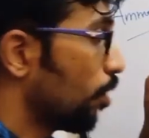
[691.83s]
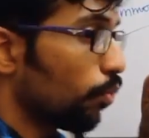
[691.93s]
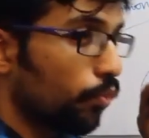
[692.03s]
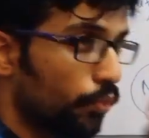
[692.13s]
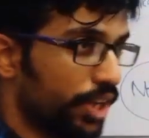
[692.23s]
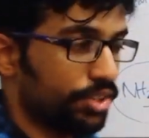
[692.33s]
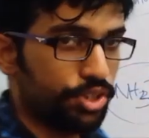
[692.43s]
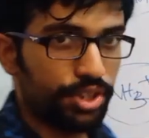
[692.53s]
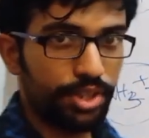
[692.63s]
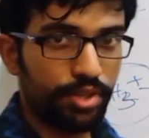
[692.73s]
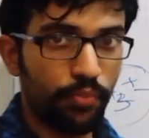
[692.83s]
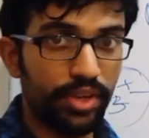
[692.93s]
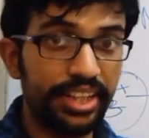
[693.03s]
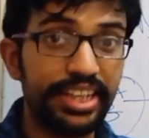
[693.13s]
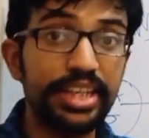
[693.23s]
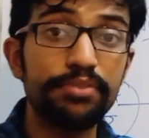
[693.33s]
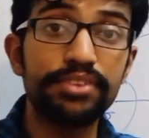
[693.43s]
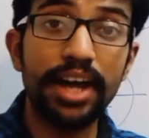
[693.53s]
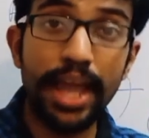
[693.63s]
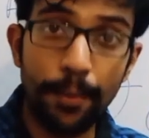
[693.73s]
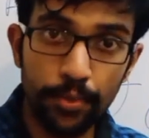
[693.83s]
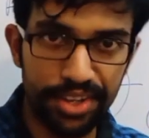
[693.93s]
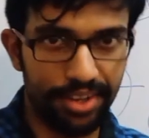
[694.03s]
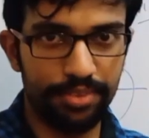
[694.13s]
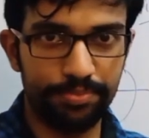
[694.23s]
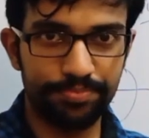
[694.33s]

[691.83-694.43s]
which will give the ammonia.